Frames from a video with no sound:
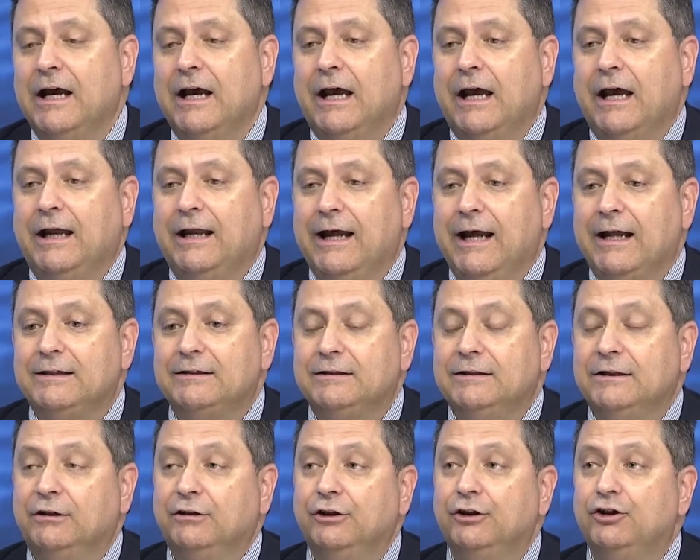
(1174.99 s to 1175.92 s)
It adds
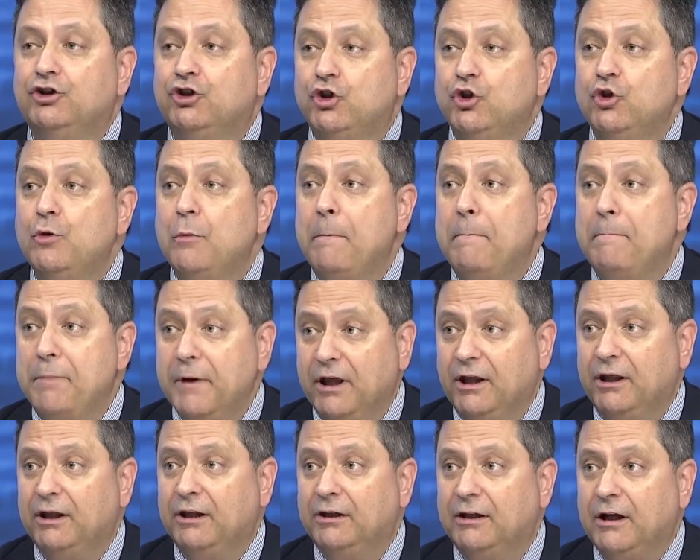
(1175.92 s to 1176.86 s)
nearly $2 billion